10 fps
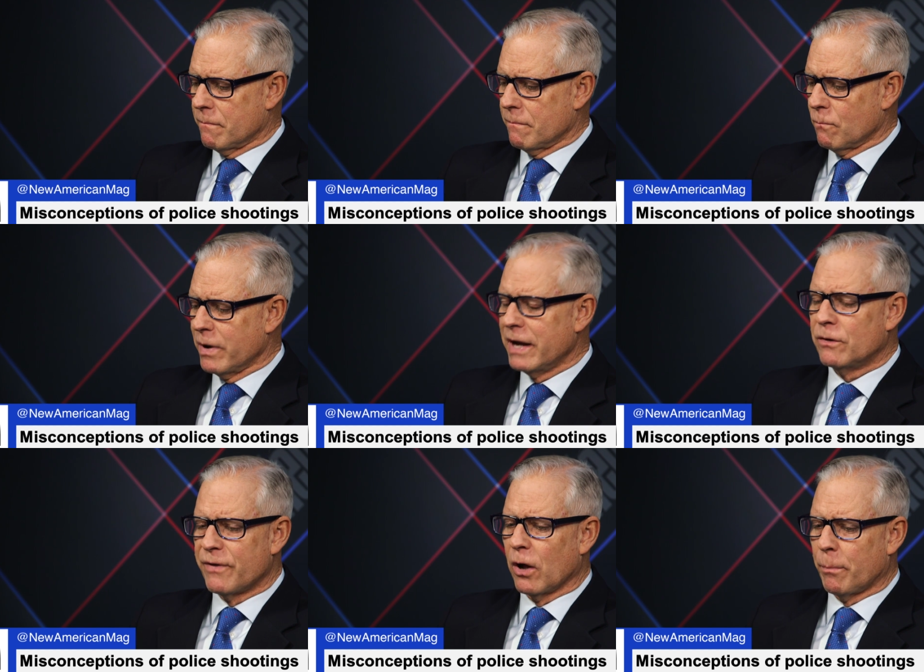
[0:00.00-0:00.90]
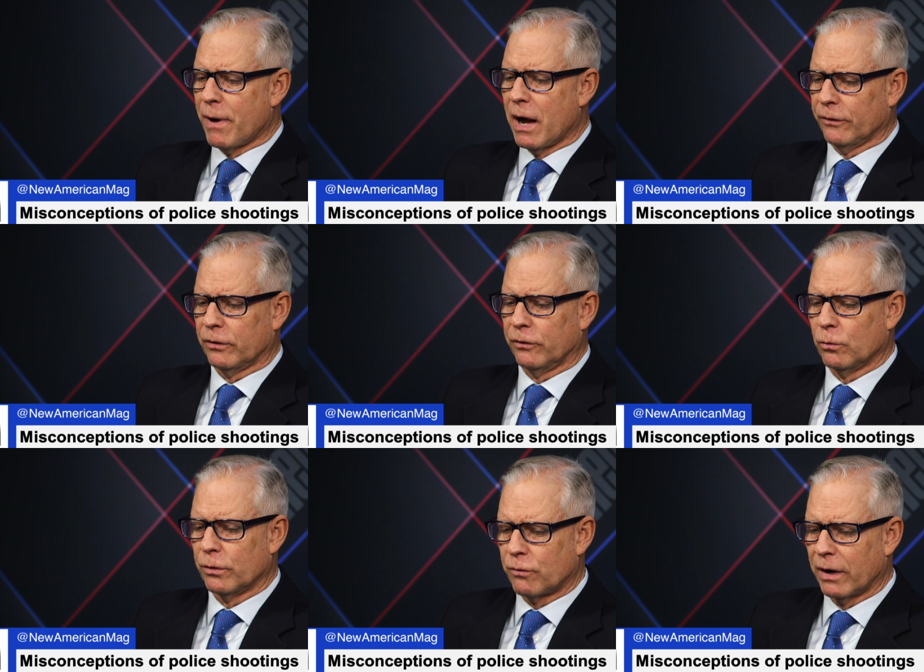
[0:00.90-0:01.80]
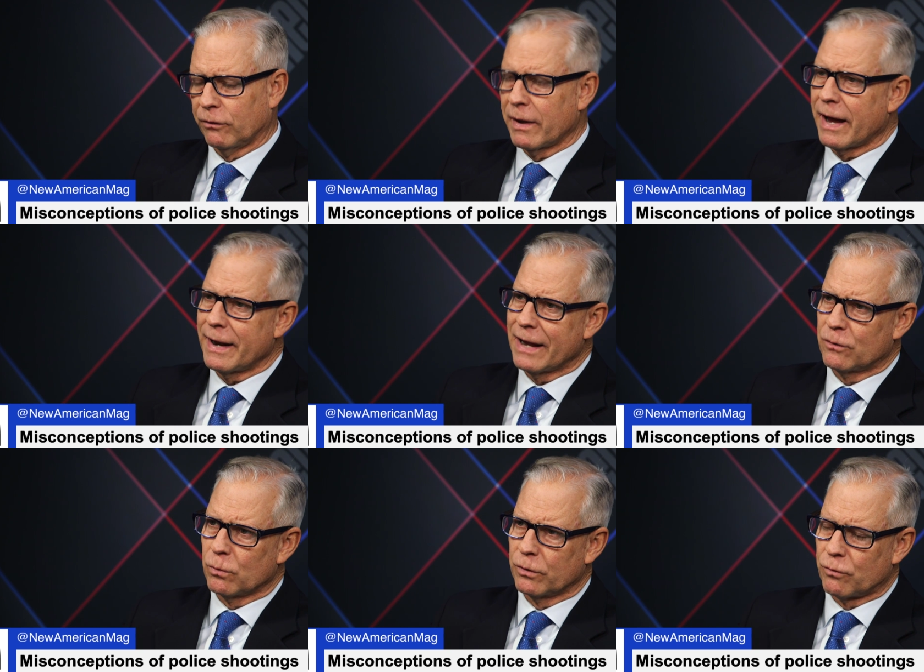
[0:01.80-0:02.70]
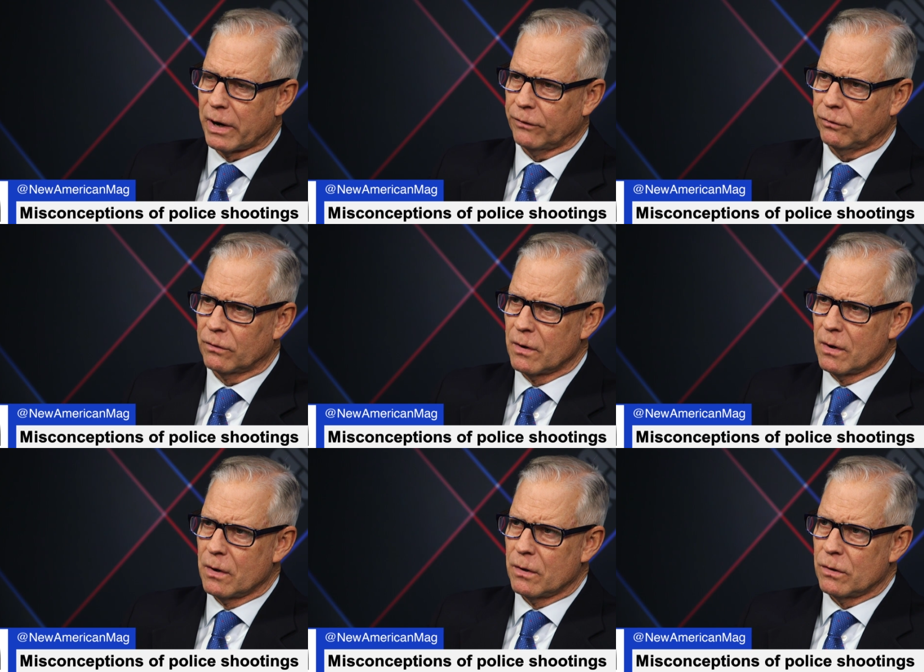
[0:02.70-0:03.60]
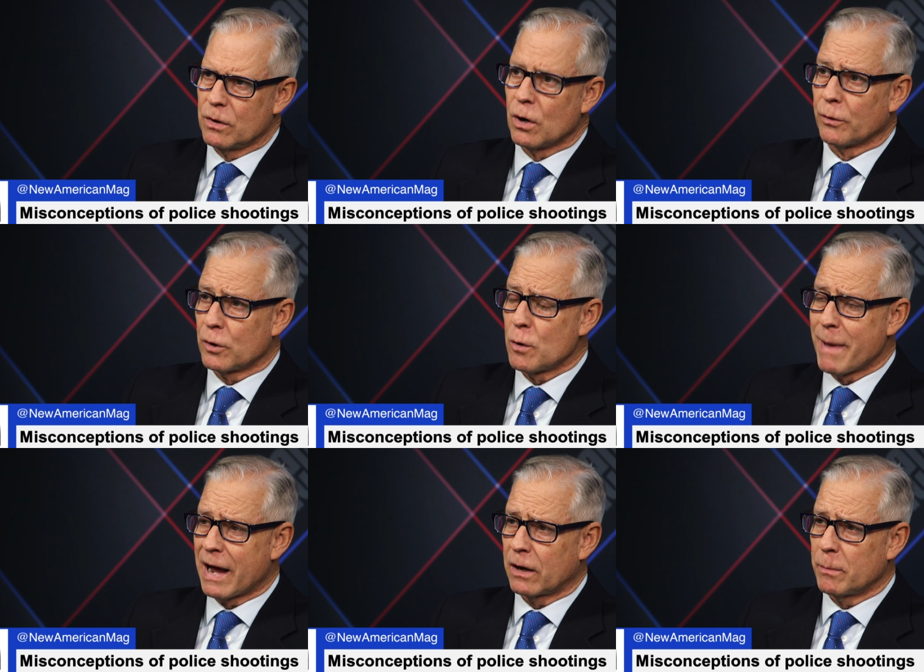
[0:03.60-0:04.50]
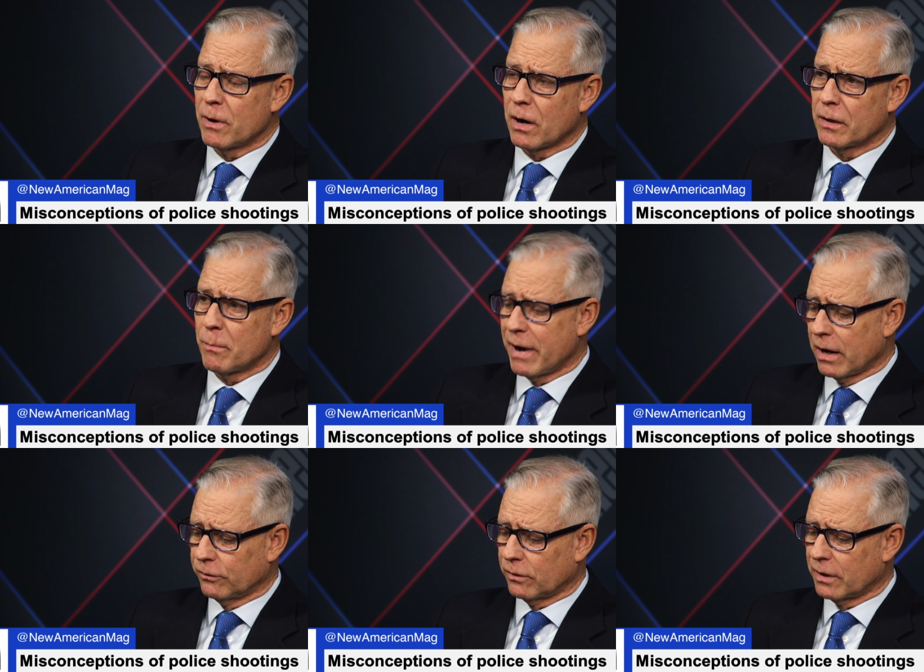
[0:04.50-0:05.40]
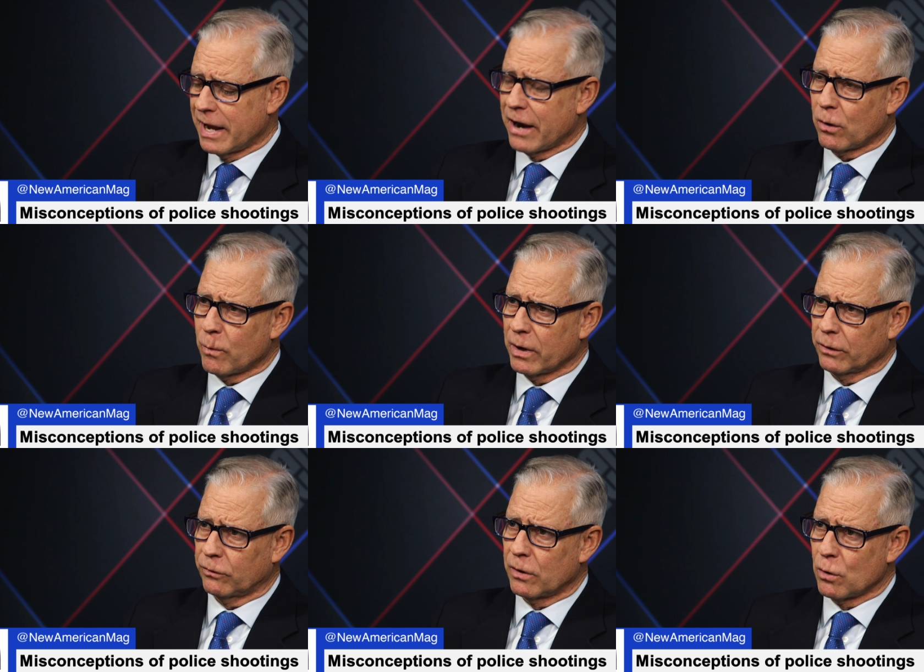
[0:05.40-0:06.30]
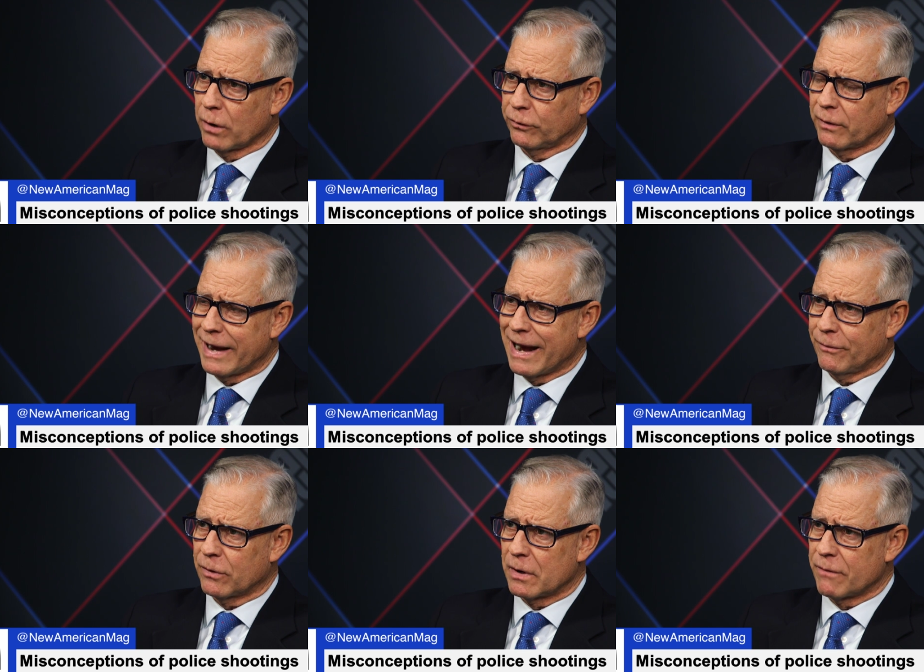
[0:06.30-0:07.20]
we develop policies to address that and to address, the humanity behind the badge, the care and wellness of the officer after the